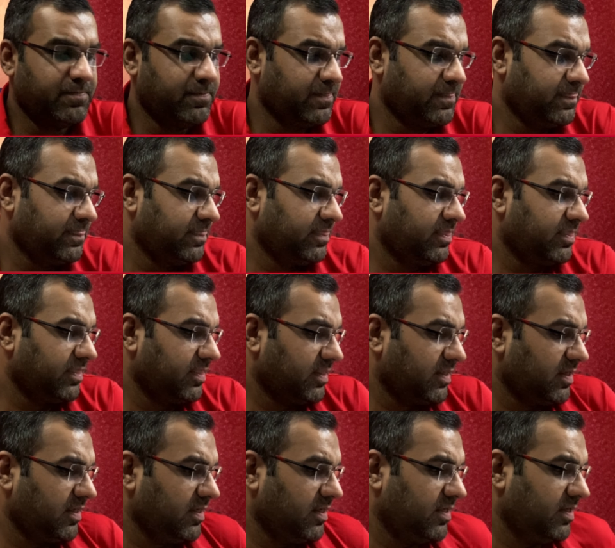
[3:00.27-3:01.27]

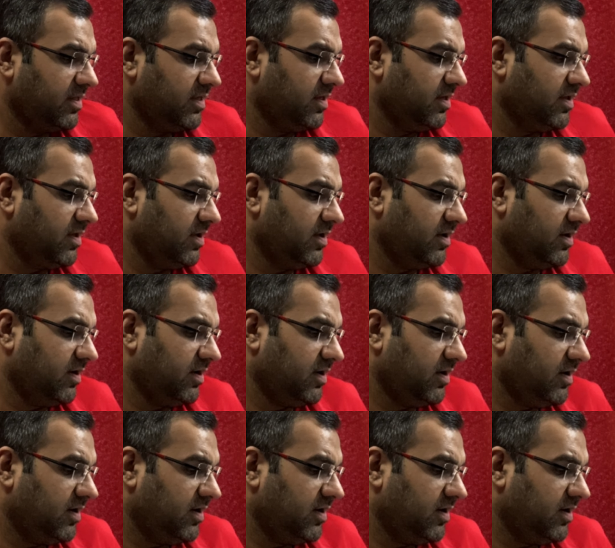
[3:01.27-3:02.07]
Nobody speaks.